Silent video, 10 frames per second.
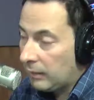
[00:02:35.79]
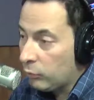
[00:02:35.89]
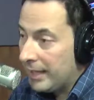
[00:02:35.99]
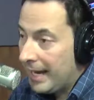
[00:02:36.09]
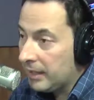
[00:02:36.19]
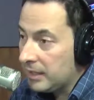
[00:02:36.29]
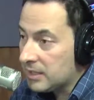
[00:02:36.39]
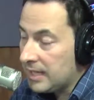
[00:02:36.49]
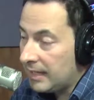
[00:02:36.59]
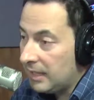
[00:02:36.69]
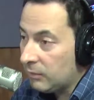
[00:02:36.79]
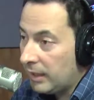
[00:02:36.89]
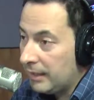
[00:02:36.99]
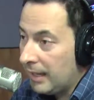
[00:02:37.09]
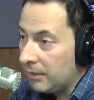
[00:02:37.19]
like reality setting in
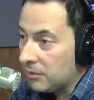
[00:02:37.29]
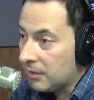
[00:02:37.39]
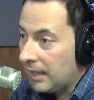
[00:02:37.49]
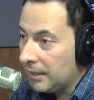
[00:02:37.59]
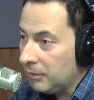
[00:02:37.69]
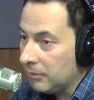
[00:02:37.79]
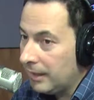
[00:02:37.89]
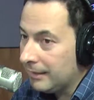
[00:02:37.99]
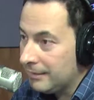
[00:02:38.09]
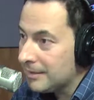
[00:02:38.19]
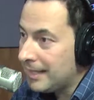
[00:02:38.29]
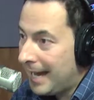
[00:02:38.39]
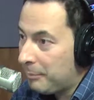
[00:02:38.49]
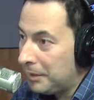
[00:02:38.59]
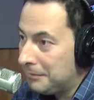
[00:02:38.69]
right now that you're kind of going like, this is
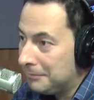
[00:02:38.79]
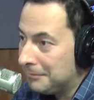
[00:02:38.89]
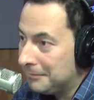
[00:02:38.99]
happening?